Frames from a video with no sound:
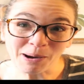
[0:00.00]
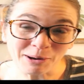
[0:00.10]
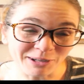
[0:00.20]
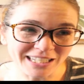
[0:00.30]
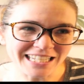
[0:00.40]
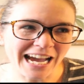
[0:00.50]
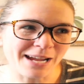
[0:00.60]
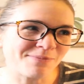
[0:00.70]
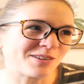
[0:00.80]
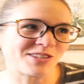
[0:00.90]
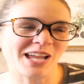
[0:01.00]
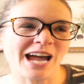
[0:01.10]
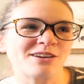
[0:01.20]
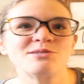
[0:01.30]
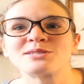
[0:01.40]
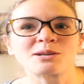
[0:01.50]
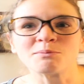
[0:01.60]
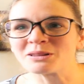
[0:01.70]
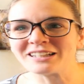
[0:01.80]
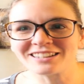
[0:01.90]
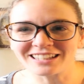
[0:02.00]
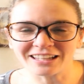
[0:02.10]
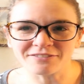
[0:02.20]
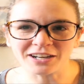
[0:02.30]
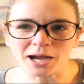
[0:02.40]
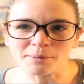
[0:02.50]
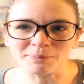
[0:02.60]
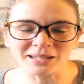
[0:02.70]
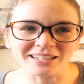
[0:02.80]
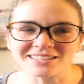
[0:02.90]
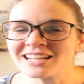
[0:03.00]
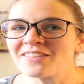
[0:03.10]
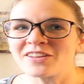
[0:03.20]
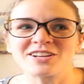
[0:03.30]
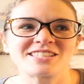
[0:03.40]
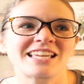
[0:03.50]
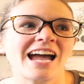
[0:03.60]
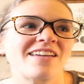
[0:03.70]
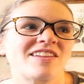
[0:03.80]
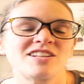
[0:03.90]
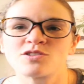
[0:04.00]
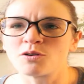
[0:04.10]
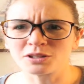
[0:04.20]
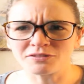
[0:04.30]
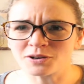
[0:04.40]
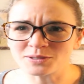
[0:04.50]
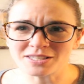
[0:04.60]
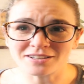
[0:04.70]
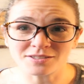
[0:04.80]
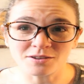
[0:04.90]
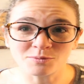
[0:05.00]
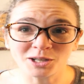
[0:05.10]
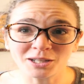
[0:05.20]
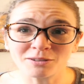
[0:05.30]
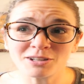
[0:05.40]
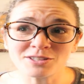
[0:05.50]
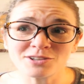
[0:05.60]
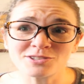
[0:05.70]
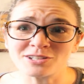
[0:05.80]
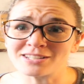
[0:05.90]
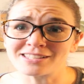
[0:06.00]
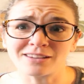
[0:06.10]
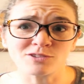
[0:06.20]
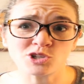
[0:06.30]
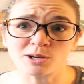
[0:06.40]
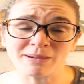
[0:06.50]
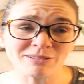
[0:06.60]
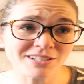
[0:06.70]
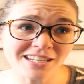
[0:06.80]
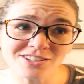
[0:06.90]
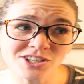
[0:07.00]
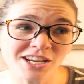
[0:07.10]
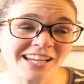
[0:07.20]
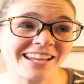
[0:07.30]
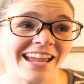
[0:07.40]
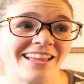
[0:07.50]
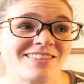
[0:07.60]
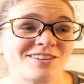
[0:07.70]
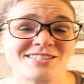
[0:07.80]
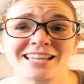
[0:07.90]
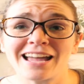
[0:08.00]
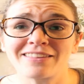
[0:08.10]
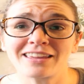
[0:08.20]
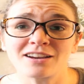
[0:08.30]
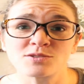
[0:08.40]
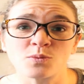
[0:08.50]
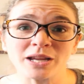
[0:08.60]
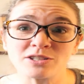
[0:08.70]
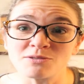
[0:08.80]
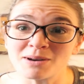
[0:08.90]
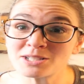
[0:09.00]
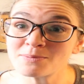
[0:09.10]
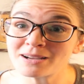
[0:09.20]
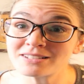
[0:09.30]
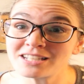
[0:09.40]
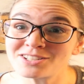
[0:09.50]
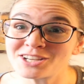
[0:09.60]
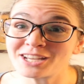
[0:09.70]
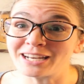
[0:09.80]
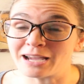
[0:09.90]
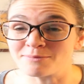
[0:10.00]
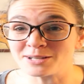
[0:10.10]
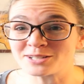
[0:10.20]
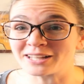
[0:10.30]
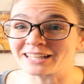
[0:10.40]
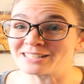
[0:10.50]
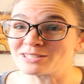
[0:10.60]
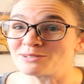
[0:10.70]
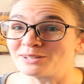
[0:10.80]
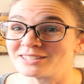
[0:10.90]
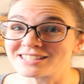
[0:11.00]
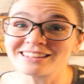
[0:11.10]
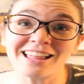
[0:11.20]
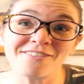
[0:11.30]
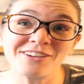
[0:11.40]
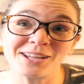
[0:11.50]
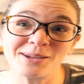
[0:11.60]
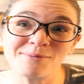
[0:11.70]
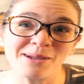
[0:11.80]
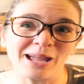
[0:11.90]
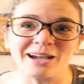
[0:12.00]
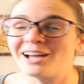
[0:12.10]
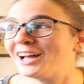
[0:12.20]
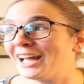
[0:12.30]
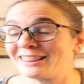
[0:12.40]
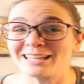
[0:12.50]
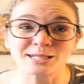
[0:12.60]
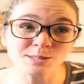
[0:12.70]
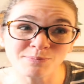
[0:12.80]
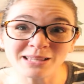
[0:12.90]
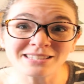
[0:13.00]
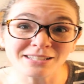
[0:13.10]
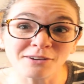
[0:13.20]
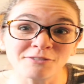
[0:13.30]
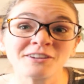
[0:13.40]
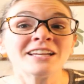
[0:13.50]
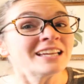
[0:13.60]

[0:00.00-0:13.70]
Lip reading: poet type, there's the guy who's completely given up, and there is the guy that is only focused on his own work and research and doesn't give a shit about teaching, and there is the guy that cares way too much about teaching and how much like his students love him at the expense of